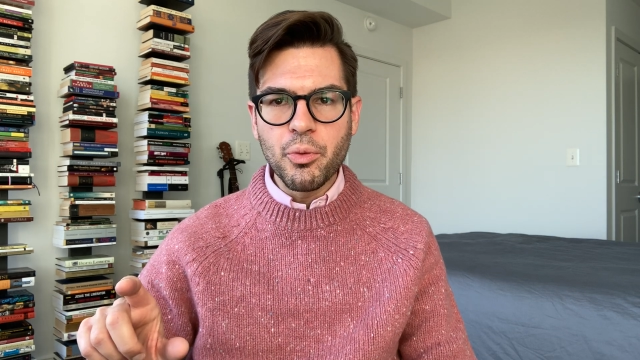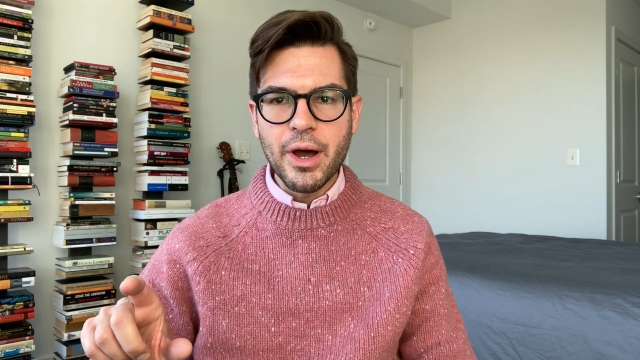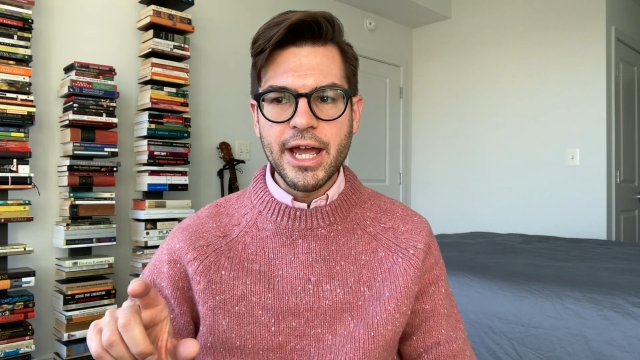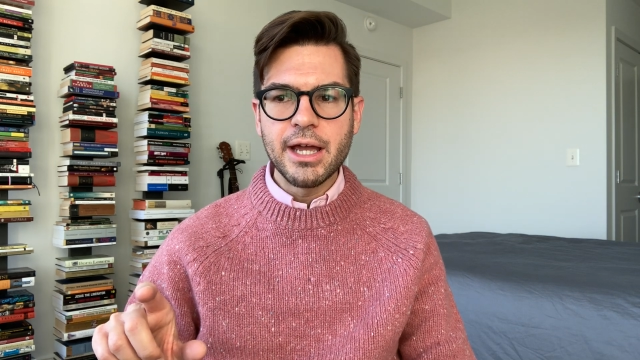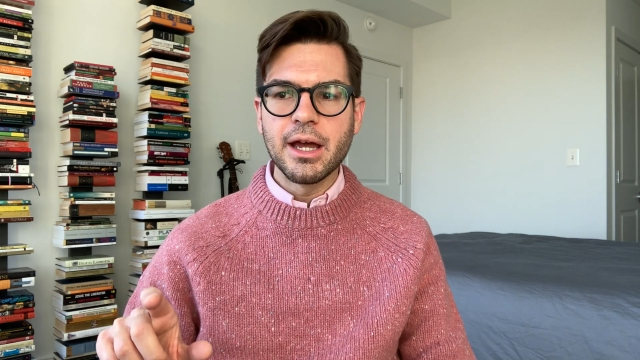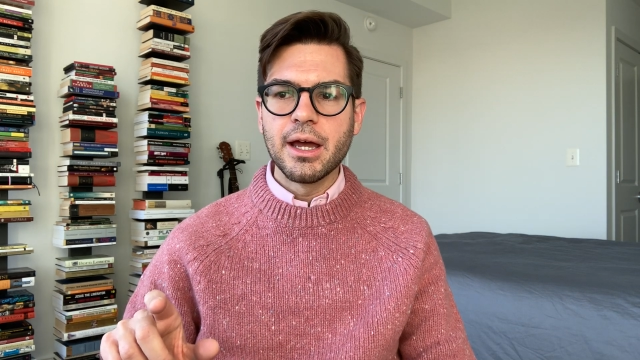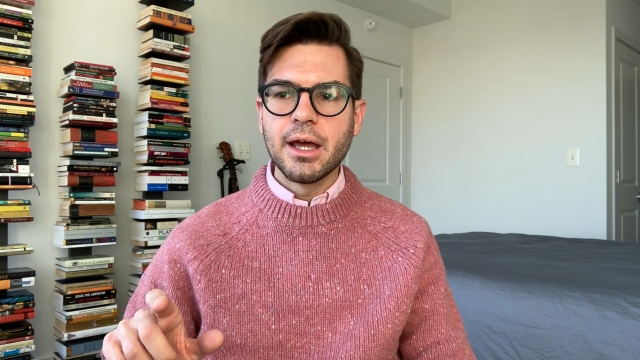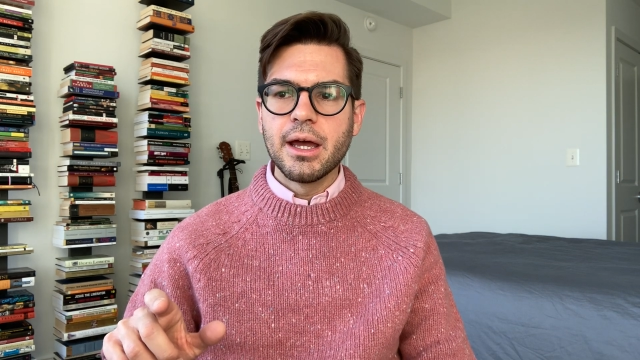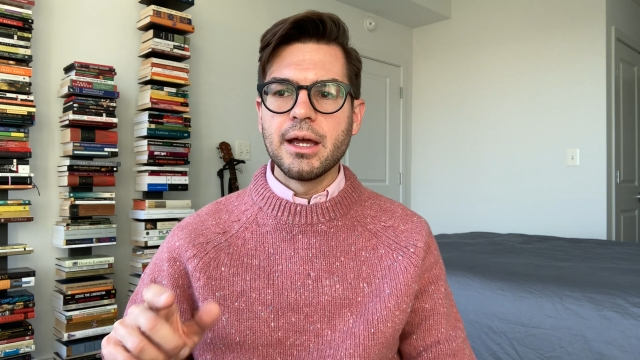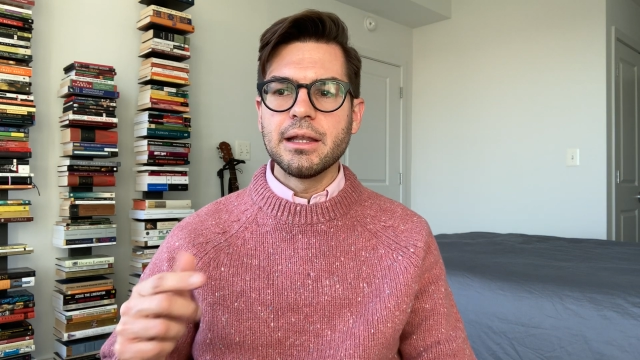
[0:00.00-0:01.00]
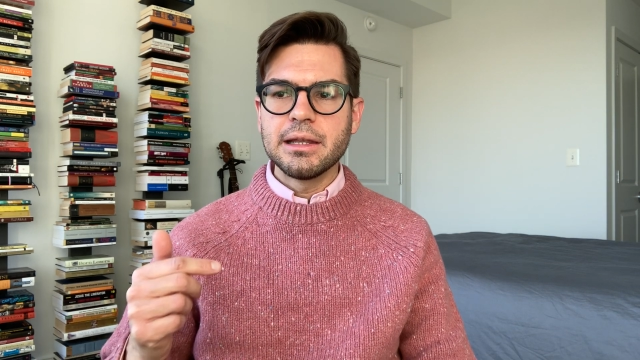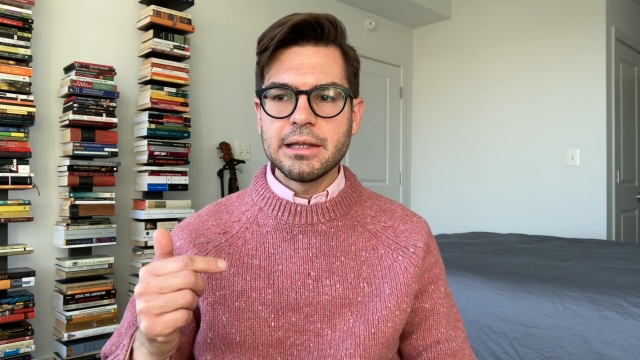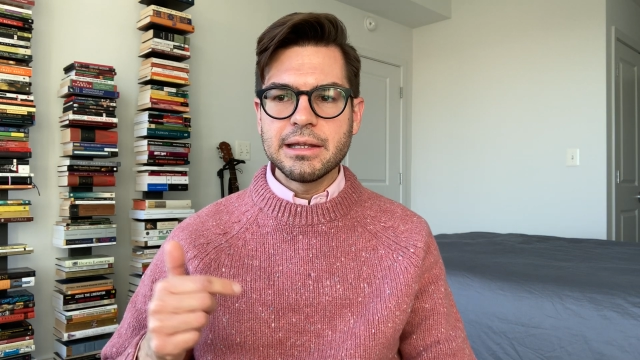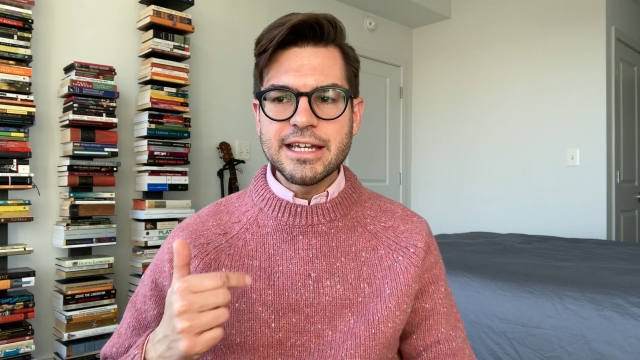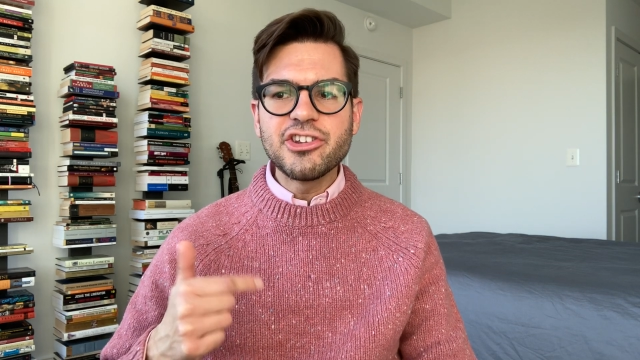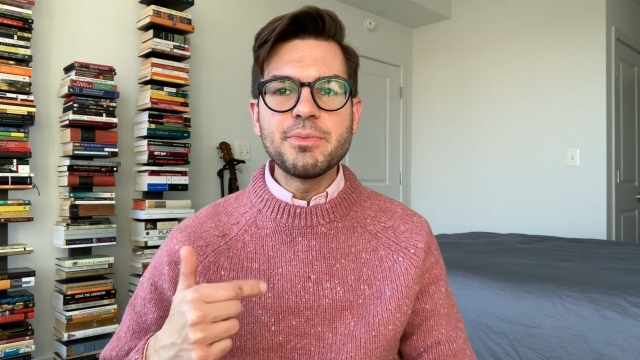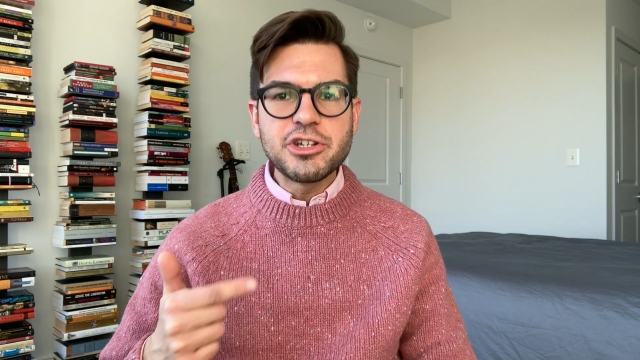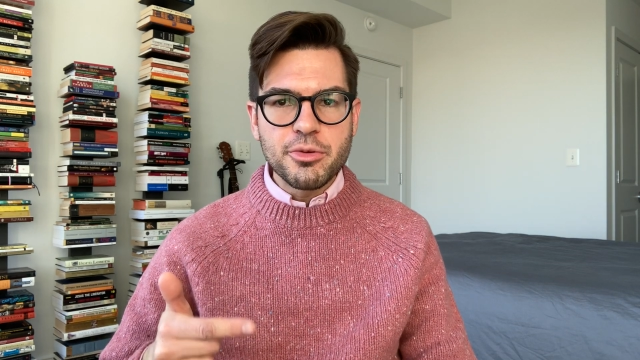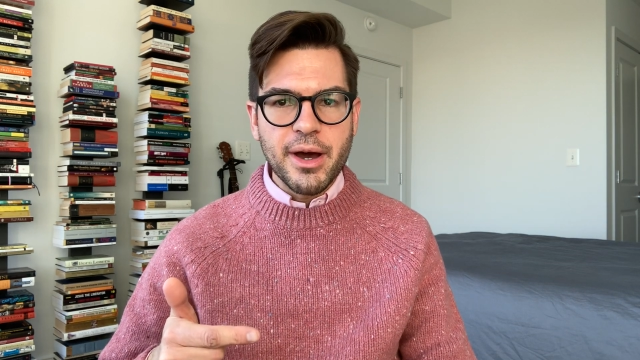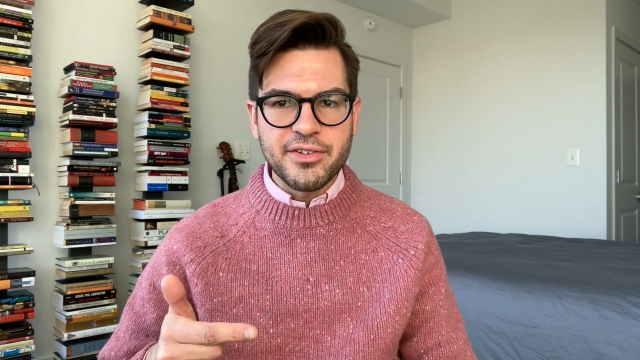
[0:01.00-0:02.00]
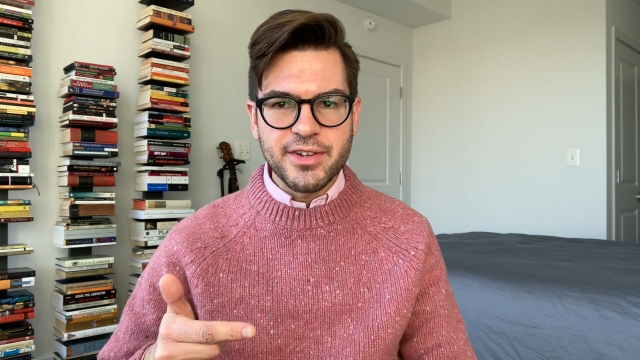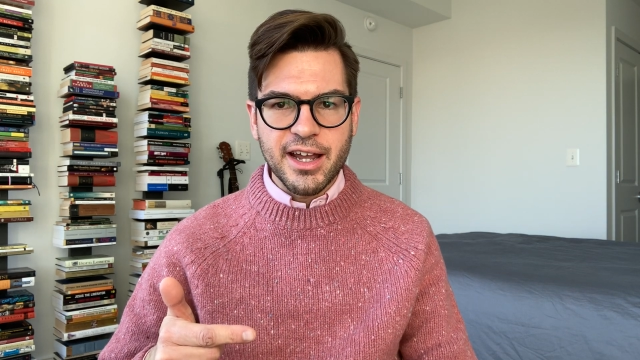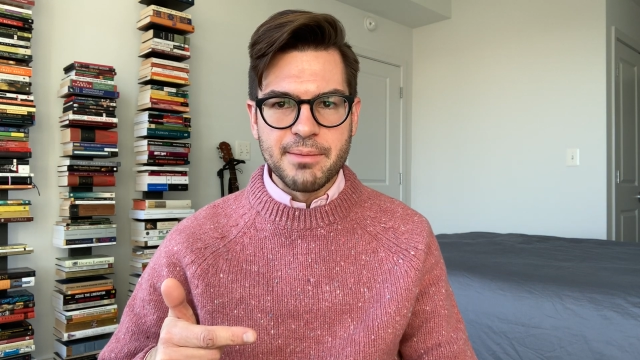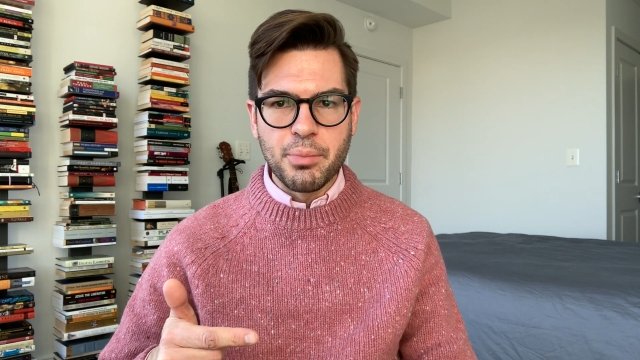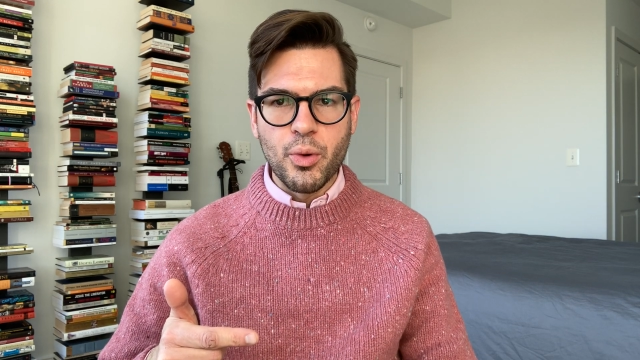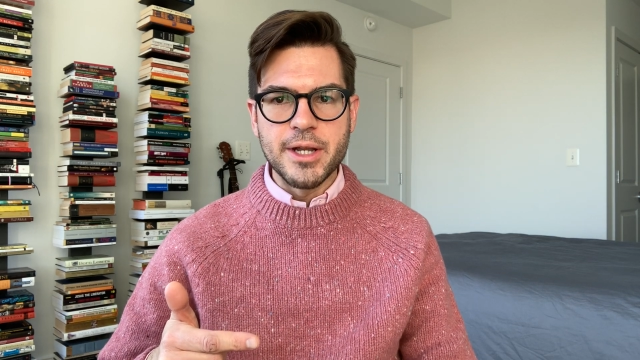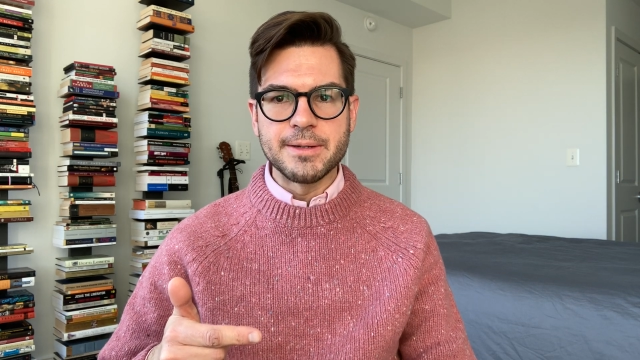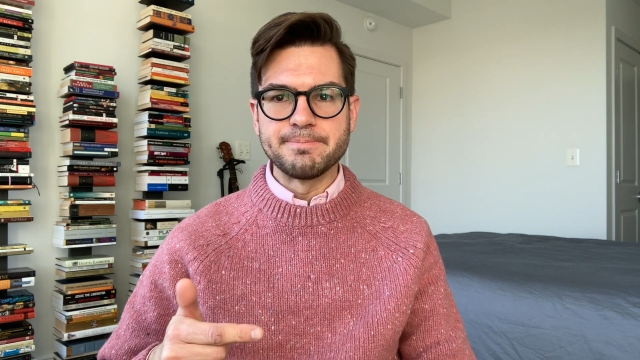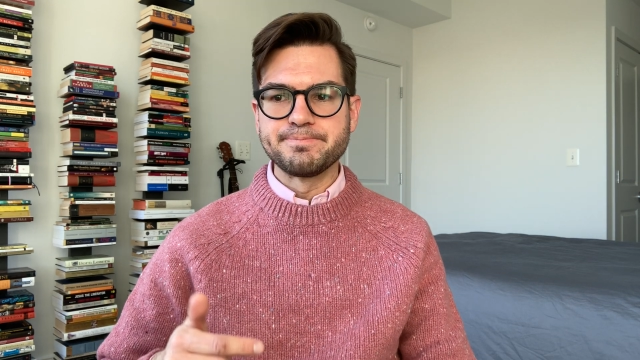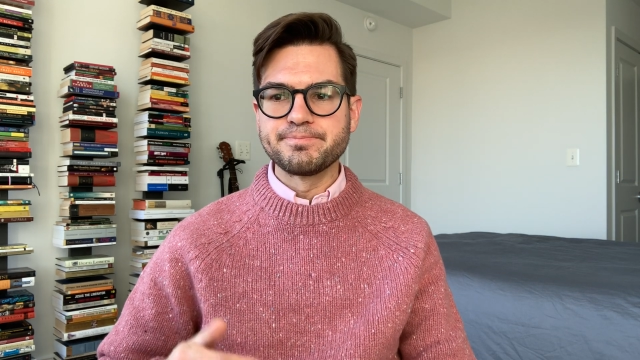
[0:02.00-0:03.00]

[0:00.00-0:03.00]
away leads me to my second point.